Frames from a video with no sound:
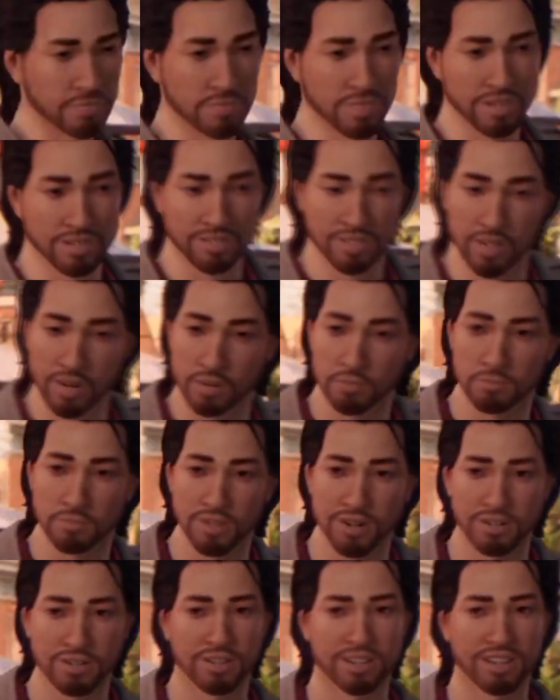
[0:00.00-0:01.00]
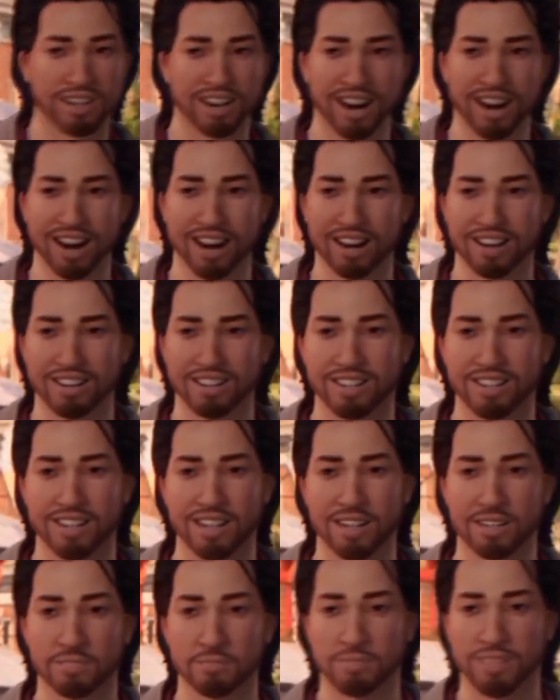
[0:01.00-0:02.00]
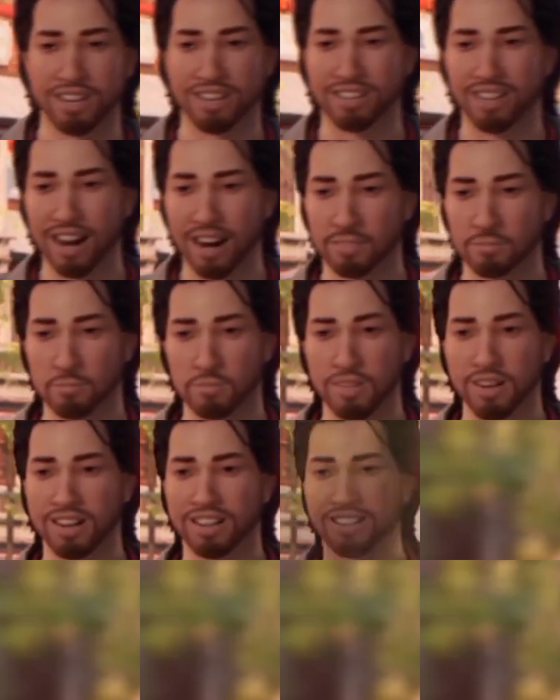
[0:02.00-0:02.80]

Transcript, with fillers: can talk about in my opinion. But